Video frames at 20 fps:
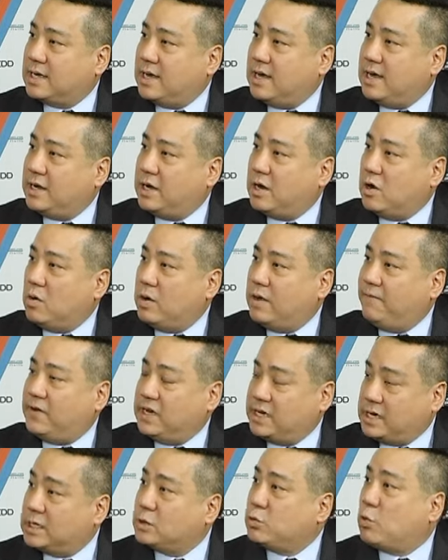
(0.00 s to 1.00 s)
if
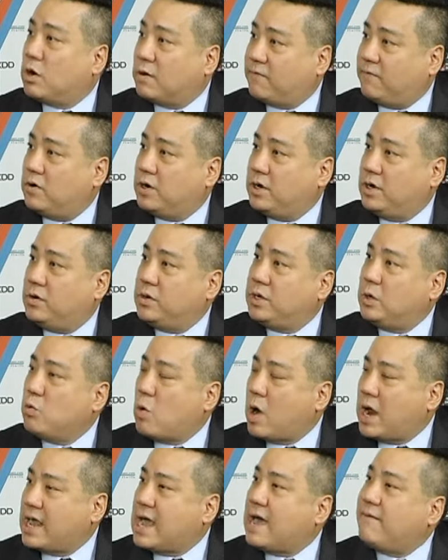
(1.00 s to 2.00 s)
it does work for you, you
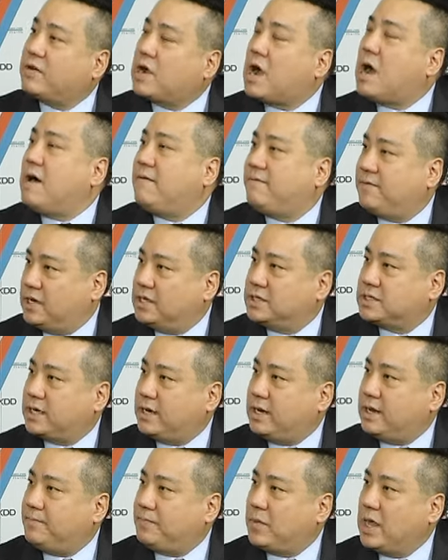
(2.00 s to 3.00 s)
want to have confidence in
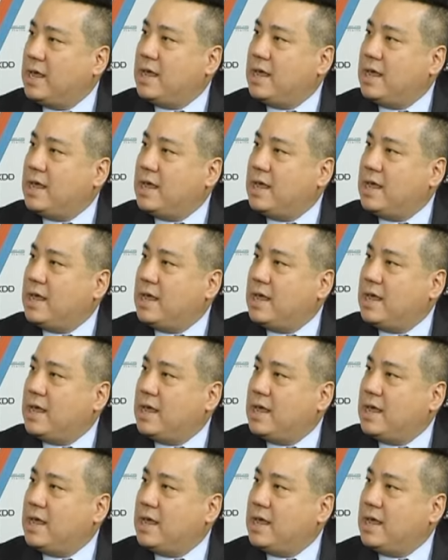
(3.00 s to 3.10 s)
it.